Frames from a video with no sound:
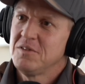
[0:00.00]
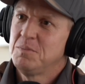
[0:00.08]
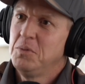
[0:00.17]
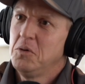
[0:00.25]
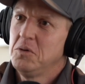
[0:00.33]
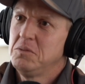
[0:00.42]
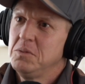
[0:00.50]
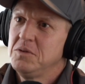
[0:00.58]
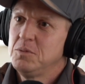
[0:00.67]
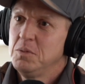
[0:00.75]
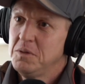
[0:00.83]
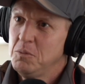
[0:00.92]
board, which
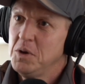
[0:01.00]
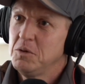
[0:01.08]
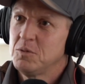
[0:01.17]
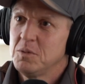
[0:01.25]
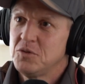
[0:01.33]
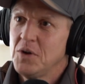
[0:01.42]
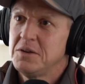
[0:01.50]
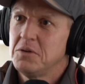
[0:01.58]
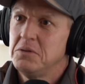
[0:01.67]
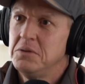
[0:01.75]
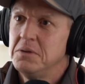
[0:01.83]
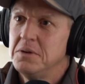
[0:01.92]
with the wheels with tread on,
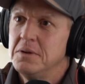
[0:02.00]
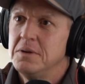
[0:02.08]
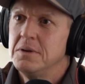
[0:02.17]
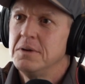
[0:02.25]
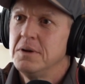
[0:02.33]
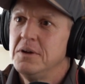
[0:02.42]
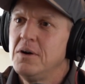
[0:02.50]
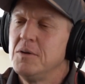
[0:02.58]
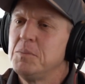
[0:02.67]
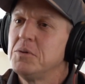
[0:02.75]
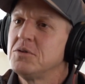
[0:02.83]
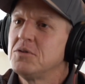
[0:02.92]
and I would
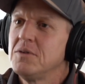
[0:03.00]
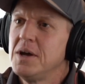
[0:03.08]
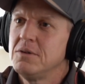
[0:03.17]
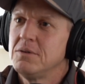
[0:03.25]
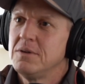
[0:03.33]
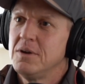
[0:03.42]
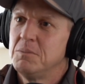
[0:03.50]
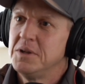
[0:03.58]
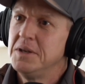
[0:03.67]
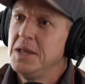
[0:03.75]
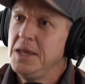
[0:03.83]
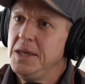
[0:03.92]
push around on it on my
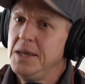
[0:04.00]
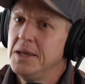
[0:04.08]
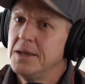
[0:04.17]
knee.